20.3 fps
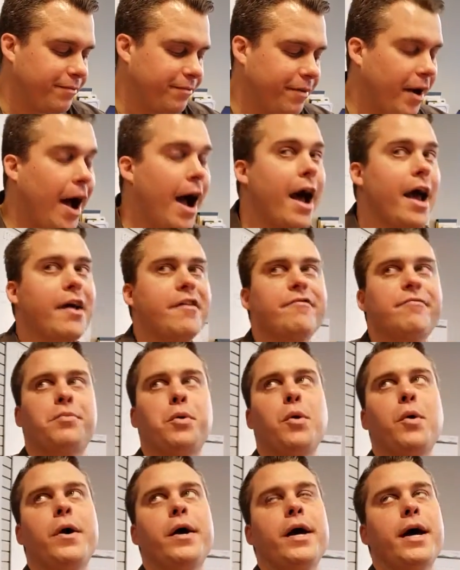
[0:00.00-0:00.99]
five
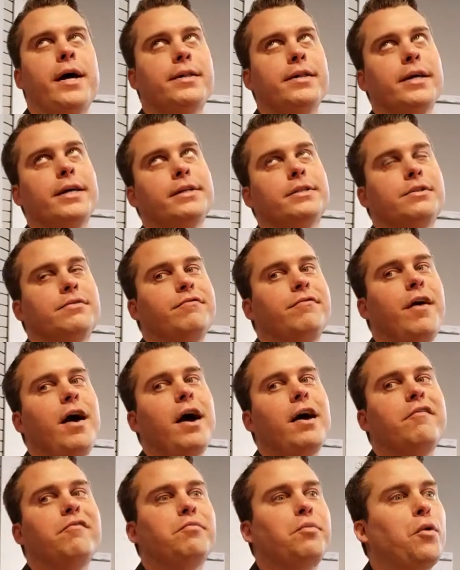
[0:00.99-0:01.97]
point I think it's
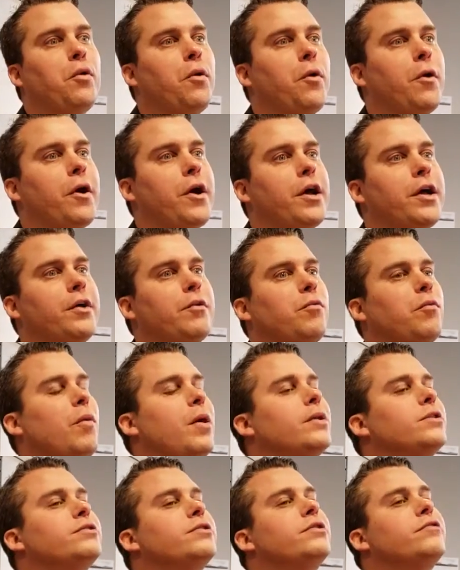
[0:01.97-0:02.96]
five point
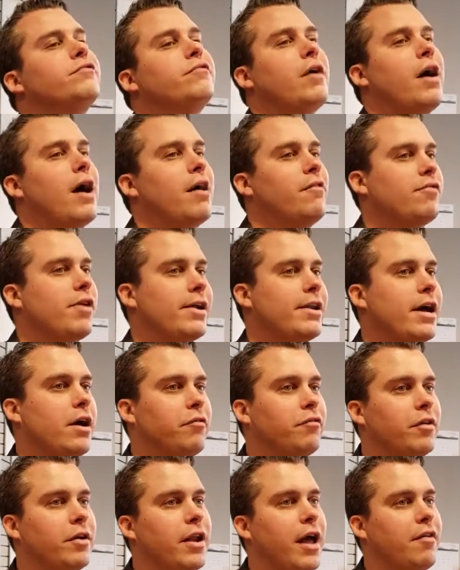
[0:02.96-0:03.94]
one two five right now
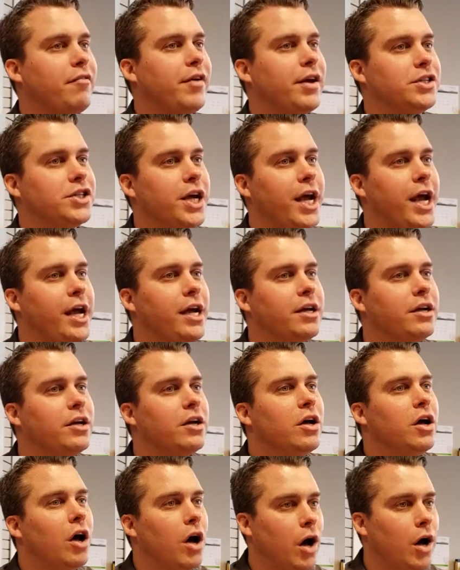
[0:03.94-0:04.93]
for an FHA
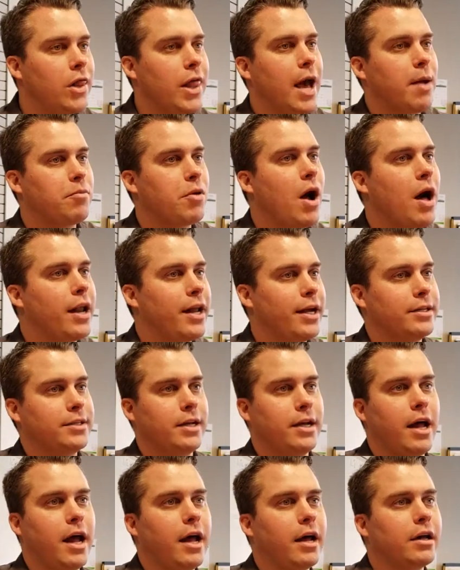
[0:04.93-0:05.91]
on that product
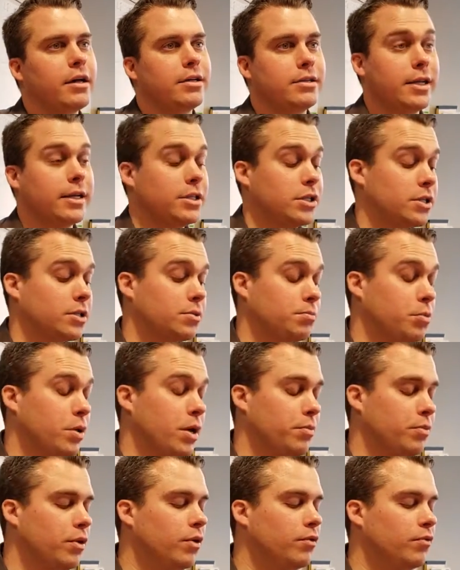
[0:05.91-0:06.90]
today because I just
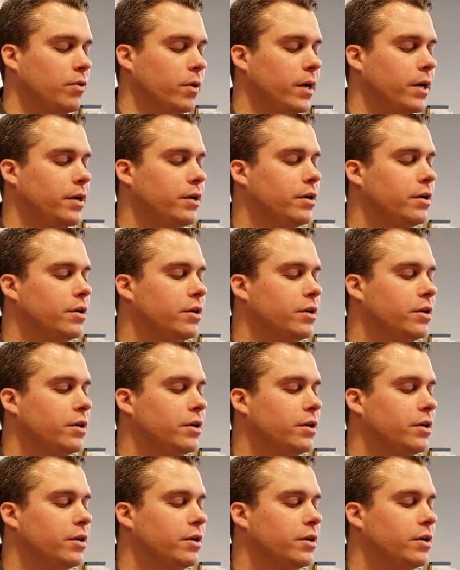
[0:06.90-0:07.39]
pre-approved one.